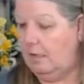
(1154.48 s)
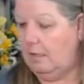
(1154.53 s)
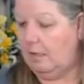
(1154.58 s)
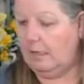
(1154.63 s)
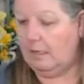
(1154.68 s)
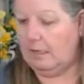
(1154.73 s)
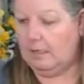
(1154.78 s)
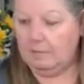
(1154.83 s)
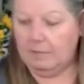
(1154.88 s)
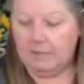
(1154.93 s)

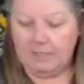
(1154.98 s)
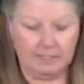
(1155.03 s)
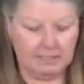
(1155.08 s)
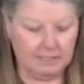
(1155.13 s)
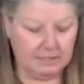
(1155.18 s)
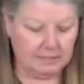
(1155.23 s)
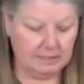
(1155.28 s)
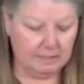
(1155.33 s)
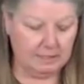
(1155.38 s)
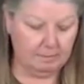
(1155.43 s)
And I'm going to
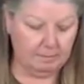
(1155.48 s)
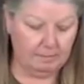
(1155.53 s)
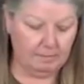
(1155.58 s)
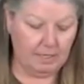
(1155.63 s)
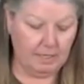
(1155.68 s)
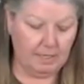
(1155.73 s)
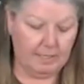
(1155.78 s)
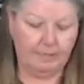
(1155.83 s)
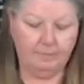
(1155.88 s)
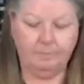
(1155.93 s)
slip
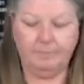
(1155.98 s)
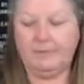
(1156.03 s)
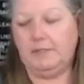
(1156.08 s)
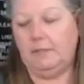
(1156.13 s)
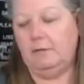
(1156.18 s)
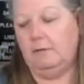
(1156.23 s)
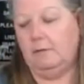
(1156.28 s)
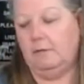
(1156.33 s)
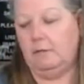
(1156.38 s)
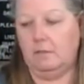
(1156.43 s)
my,
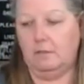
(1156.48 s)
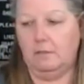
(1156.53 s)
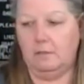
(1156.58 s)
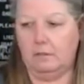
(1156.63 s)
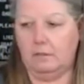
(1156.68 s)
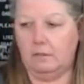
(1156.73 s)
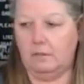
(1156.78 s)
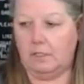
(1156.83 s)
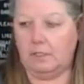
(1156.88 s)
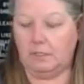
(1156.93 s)

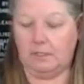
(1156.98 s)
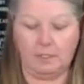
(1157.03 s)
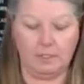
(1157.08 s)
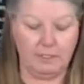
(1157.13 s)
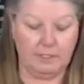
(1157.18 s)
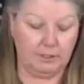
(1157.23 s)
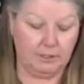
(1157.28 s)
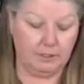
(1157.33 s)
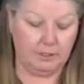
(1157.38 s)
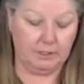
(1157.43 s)

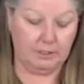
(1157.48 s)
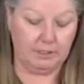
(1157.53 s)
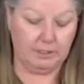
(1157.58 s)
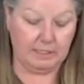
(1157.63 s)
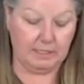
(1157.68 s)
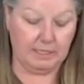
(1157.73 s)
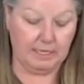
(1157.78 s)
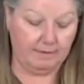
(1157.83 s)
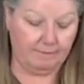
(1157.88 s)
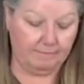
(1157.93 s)
doggone, I should have
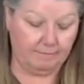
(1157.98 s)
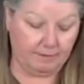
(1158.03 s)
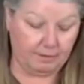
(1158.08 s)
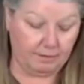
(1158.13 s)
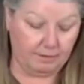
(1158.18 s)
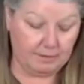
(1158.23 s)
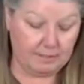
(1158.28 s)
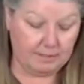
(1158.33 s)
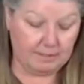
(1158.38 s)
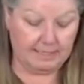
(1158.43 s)
done that
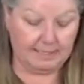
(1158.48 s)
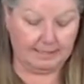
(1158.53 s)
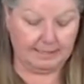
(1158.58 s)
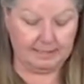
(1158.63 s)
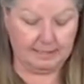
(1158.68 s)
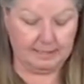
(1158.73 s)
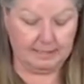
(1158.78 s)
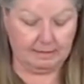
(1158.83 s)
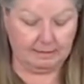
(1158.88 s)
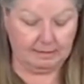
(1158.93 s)
first. I
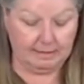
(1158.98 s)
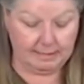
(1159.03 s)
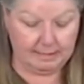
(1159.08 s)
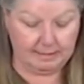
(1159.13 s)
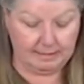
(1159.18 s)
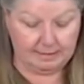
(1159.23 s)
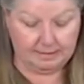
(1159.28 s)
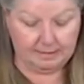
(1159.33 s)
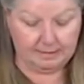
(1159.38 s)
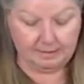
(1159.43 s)
can still get
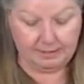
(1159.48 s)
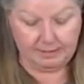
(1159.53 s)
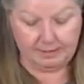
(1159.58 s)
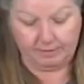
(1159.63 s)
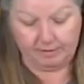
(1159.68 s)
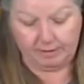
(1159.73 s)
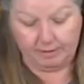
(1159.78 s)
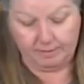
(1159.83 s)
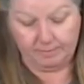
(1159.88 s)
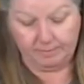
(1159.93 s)
it under here
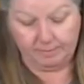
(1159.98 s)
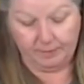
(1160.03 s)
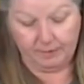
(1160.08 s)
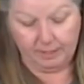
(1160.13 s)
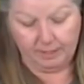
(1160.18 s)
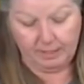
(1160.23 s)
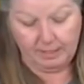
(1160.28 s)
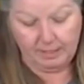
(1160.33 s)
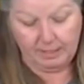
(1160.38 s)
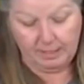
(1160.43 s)
though.
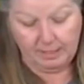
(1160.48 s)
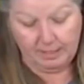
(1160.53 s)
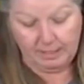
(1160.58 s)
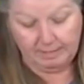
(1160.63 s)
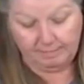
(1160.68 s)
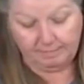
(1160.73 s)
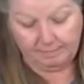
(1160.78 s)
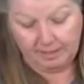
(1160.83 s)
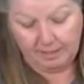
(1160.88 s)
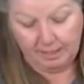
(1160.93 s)

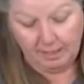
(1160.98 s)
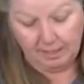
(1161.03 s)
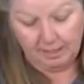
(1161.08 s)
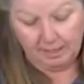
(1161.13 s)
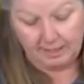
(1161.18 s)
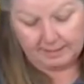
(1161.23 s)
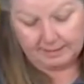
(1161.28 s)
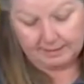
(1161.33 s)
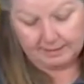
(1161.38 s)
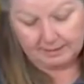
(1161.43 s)
If
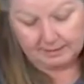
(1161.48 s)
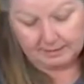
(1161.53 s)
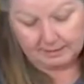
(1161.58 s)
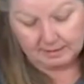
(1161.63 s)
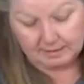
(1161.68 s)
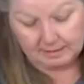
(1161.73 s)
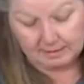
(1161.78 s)
not,